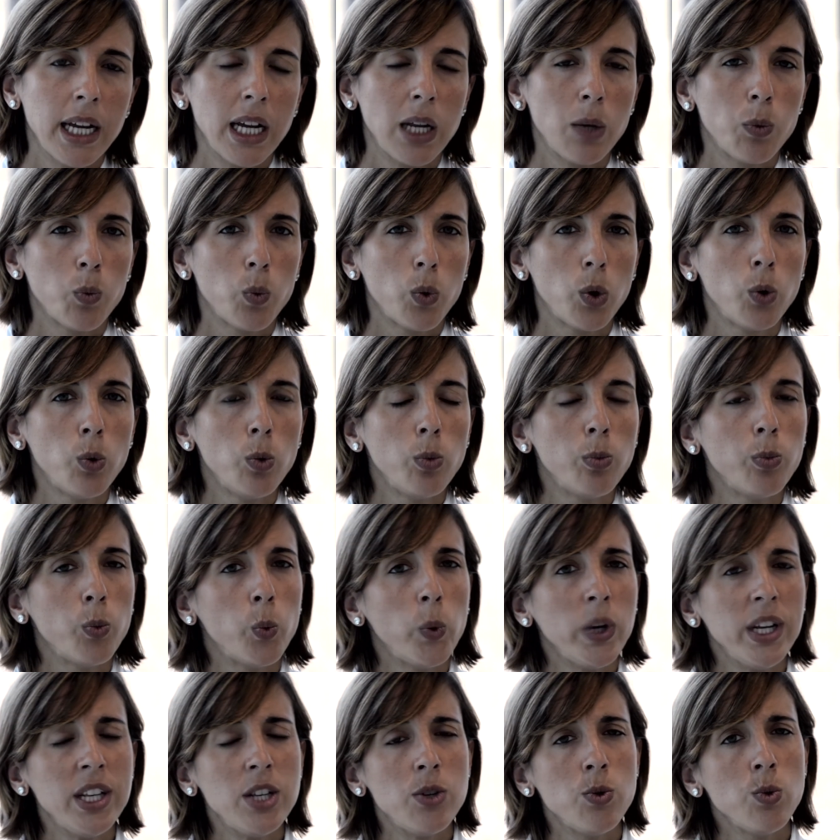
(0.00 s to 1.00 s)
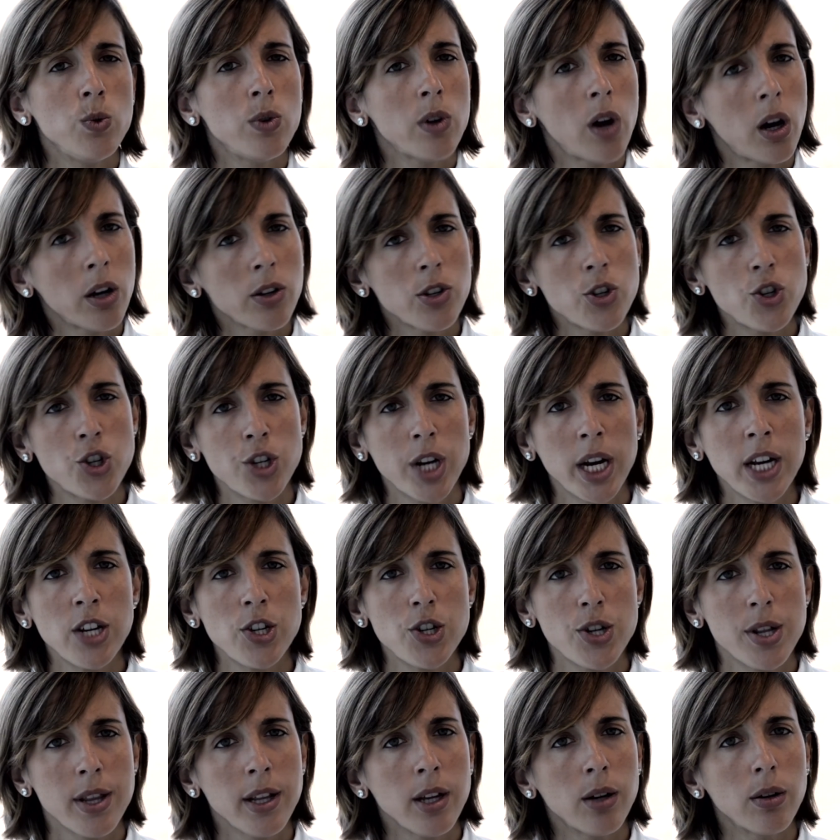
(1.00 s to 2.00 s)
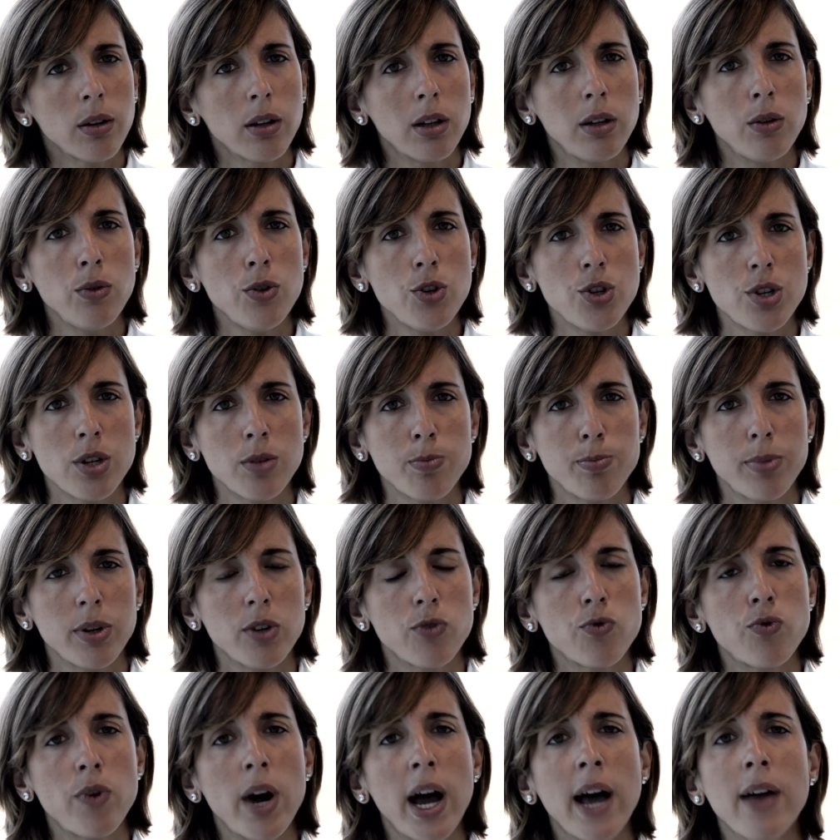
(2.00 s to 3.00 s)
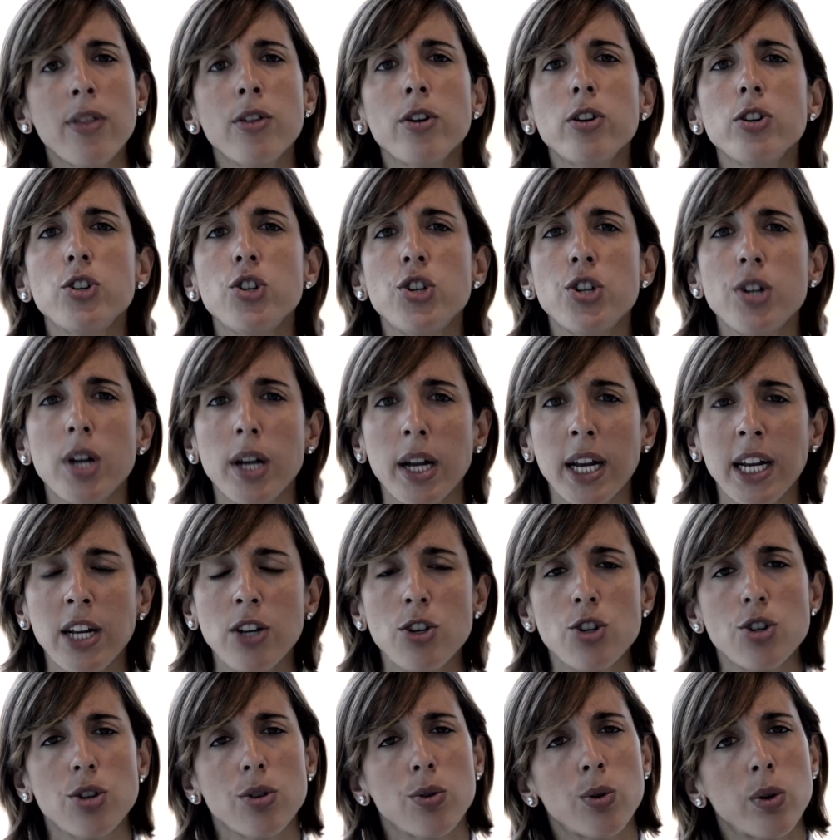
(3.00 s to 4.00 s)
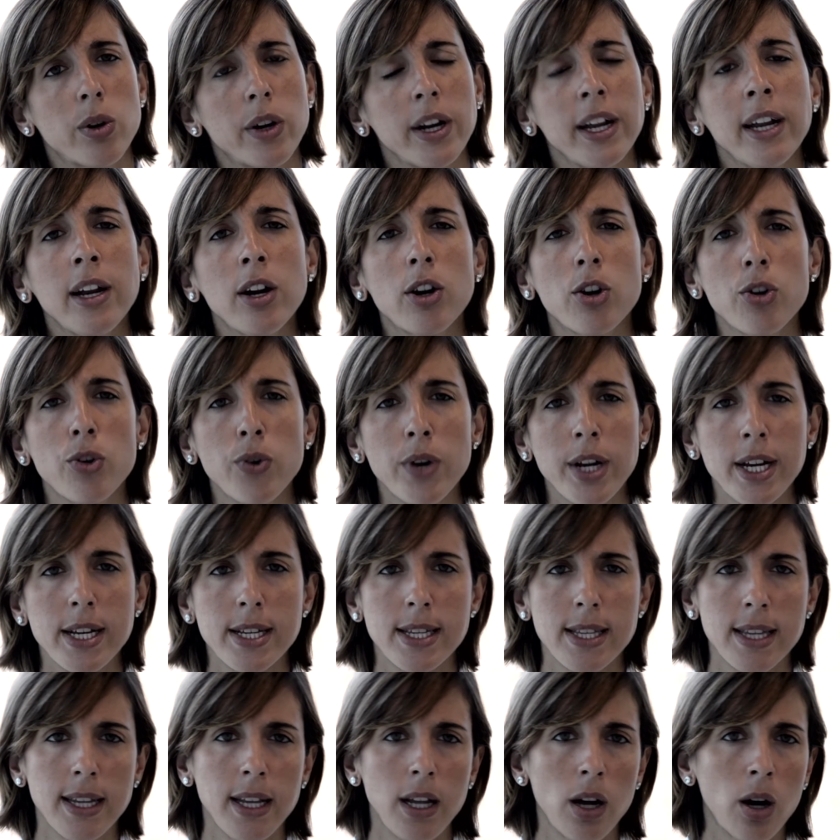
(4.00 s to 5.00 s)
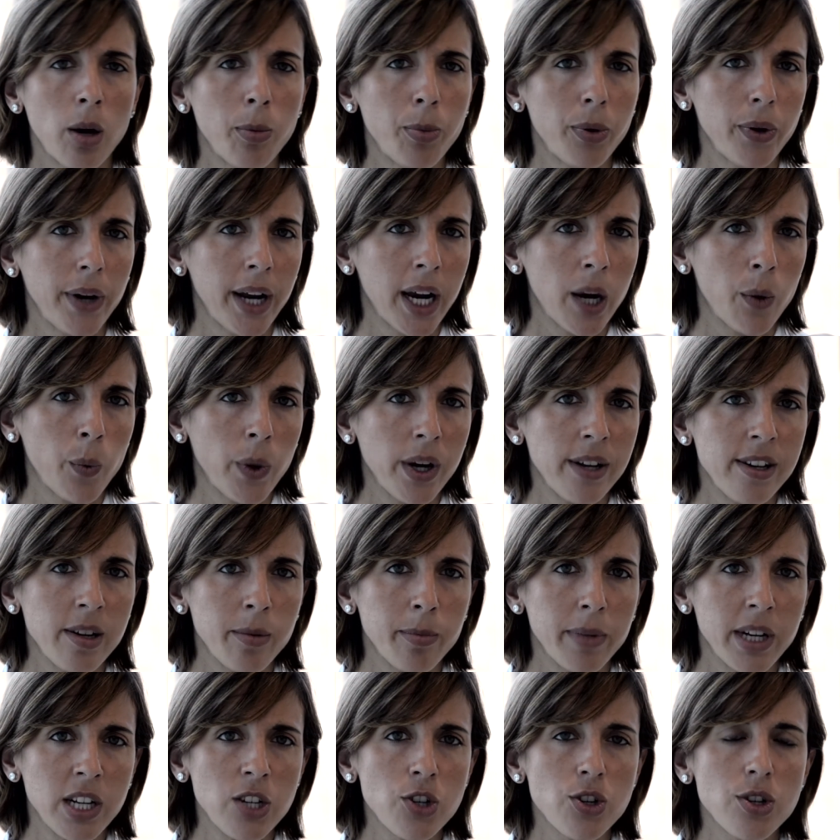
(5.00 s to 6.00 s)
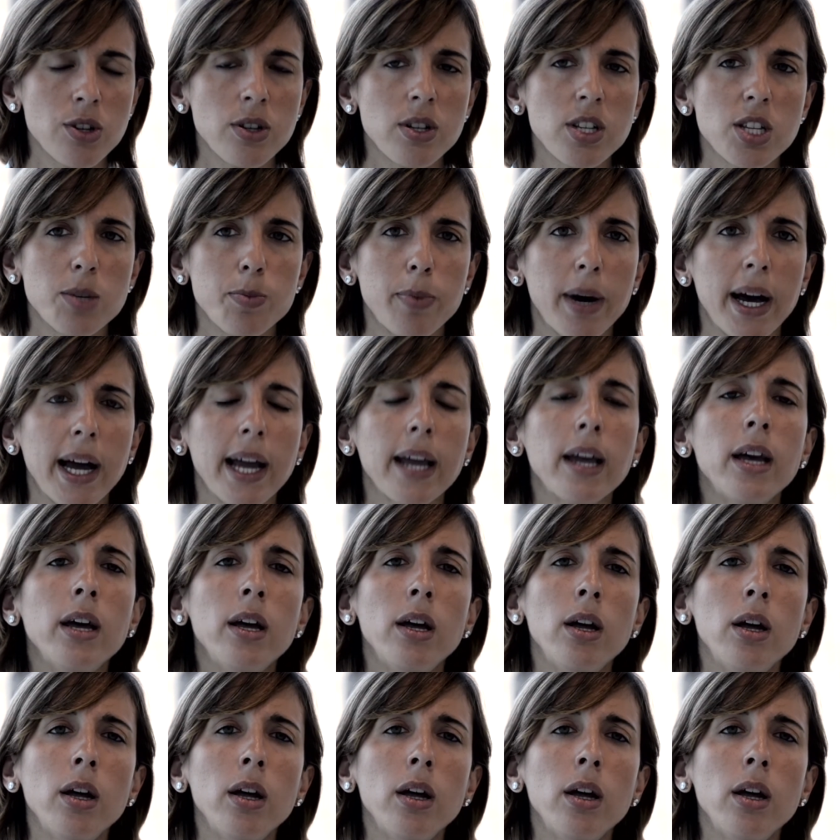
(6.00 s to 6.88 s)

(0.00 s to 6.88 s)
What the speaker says: in whom we do not change the occlusion, but rather change or increase the upper airway dimensions by